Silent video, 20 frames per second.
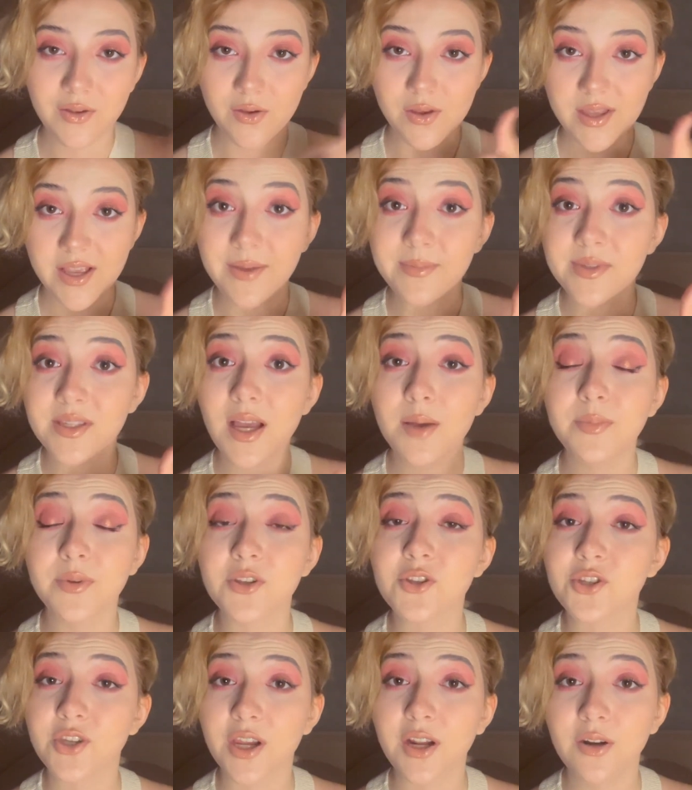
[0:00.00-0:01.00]
to thumbs up
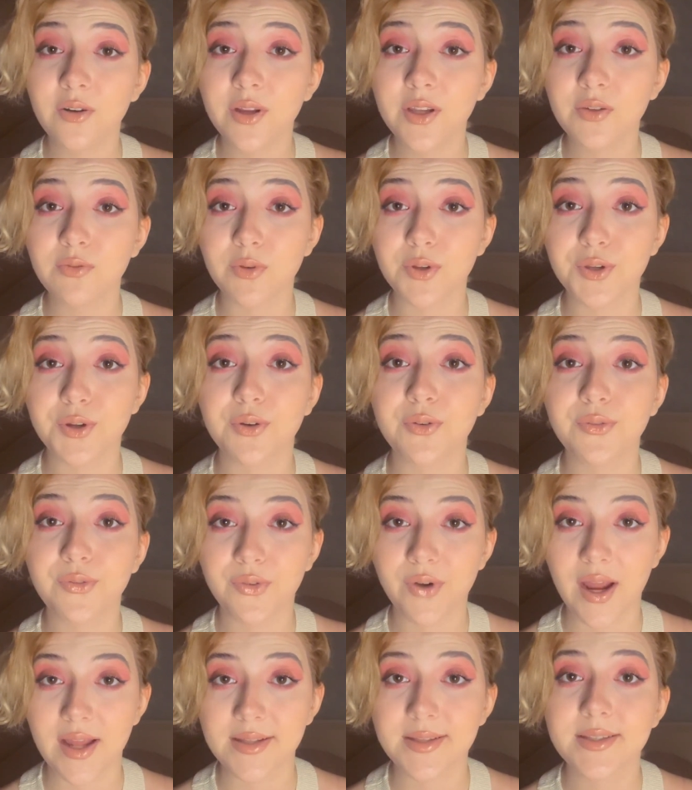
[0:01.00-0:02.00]
and share it with your
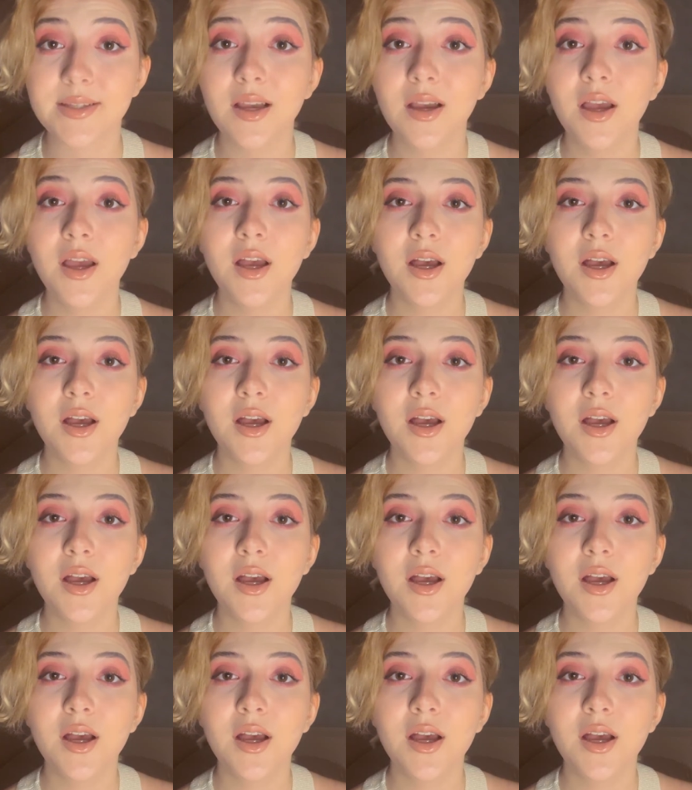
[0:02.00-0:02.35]
friends.